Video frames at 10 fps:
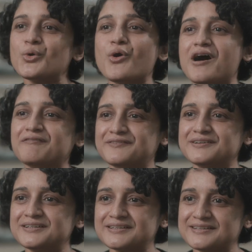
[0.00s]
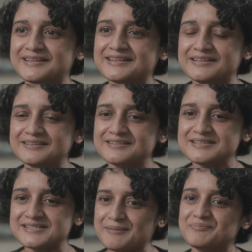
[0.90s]
Go after
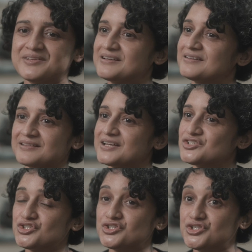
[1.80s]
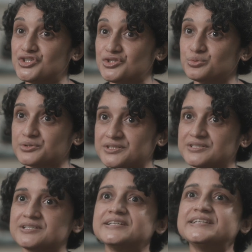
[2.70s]
something that you
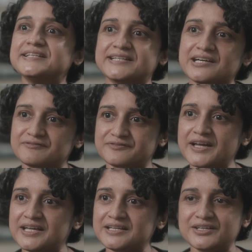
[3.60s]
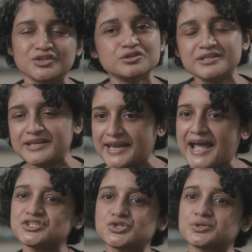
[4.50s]
really love, and you'll
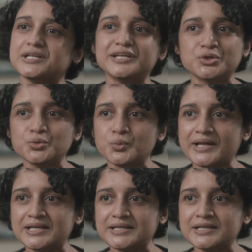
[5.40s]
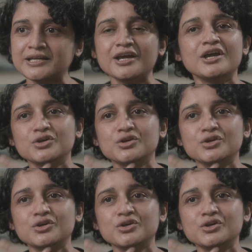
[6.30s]
naturally do well in it.